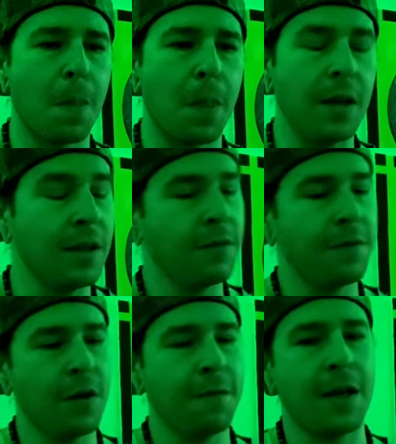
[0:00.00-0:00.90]
It's
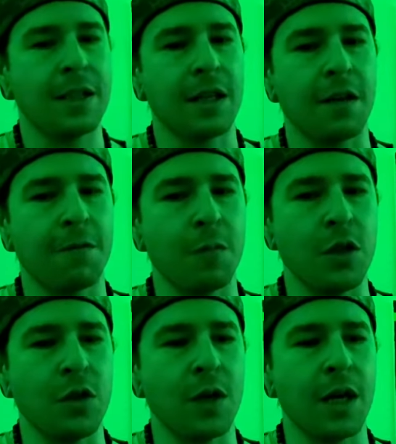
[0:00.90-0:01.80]
very fascinating for me
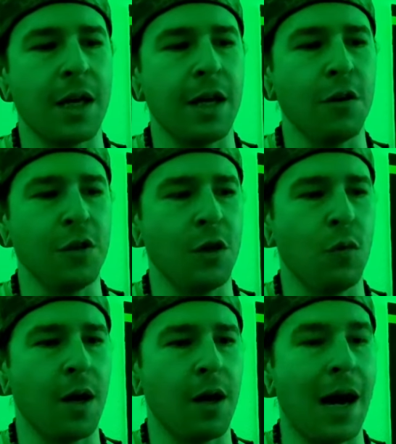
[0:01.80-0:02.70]
to get an energy
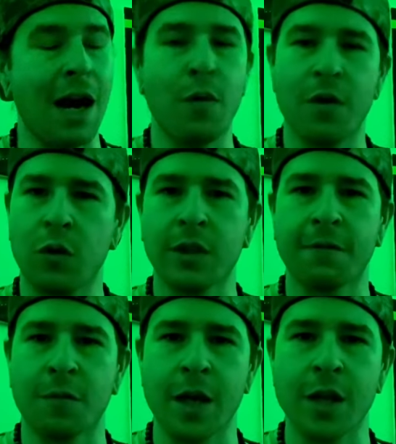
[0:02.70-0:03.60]
where I withhold
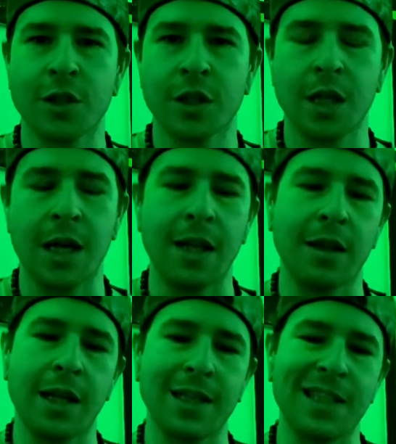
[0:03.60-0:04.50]
information, and
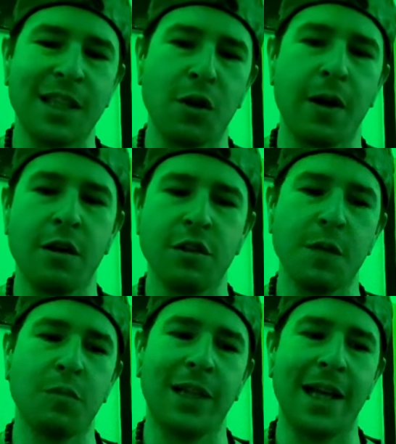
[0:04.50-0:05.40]
then I see your energy
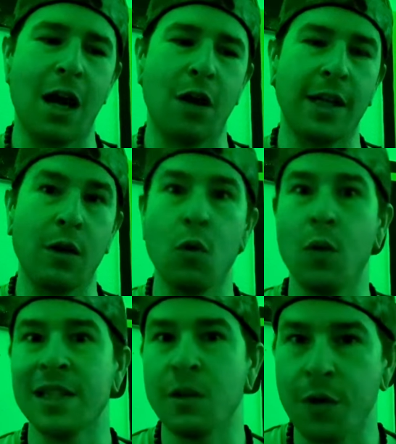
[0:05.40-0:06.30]
play out. Like, well,
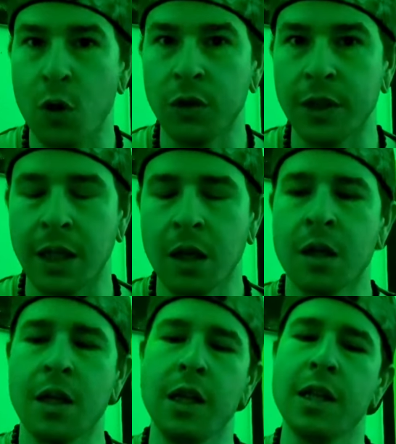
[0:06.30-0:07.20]
what is he withholding?
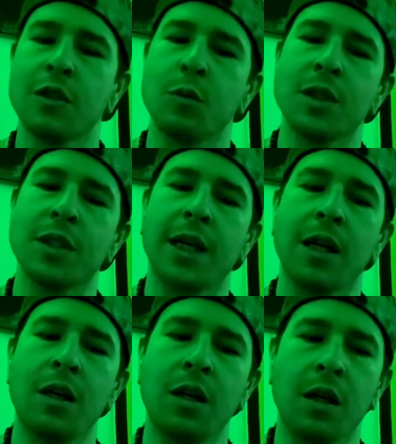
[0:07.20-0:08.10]
And then it's almost like,
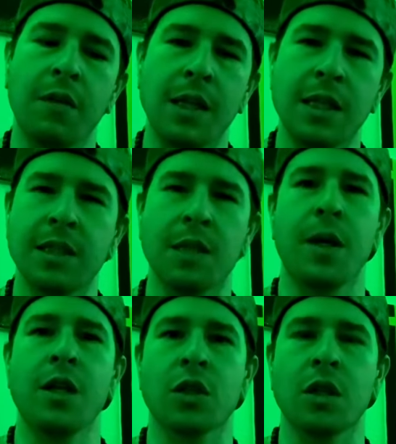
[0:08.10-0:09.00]
huh? The
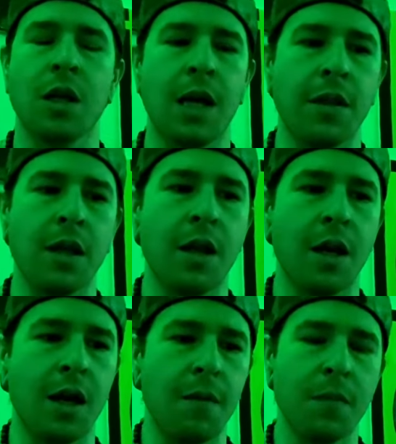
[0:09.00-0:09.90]
anticipation and
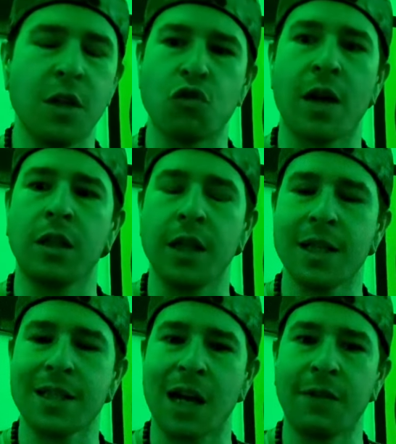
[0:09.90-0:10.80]
the adrenaline.
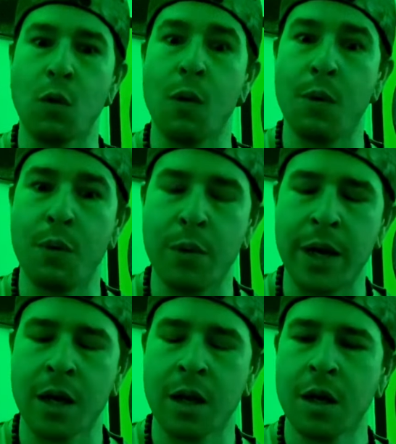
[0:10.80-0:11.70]
It's kind of like, whoa, whoa, whoa, whoa, what?